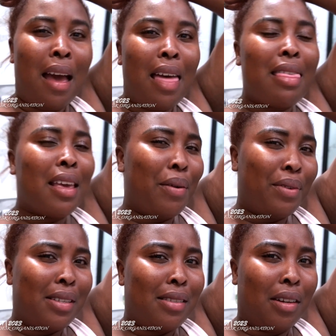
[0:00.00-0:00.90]
I think I
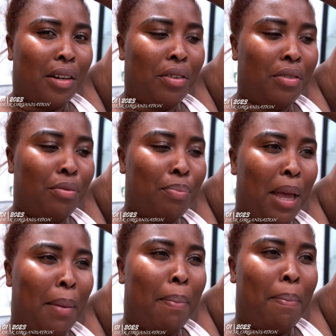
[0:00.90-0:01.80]
want to tackle
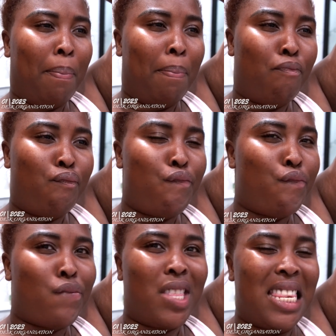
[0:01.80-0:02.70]
my
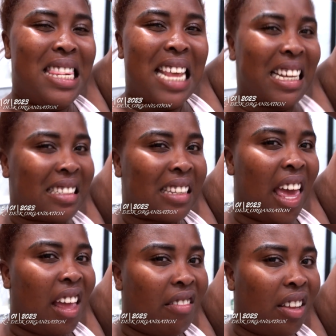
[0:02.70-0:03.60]
desk
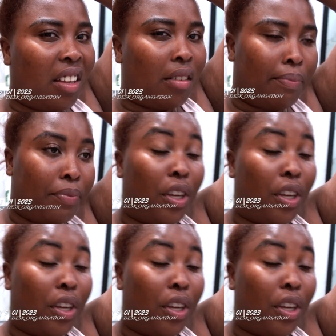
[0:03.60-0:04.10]
area.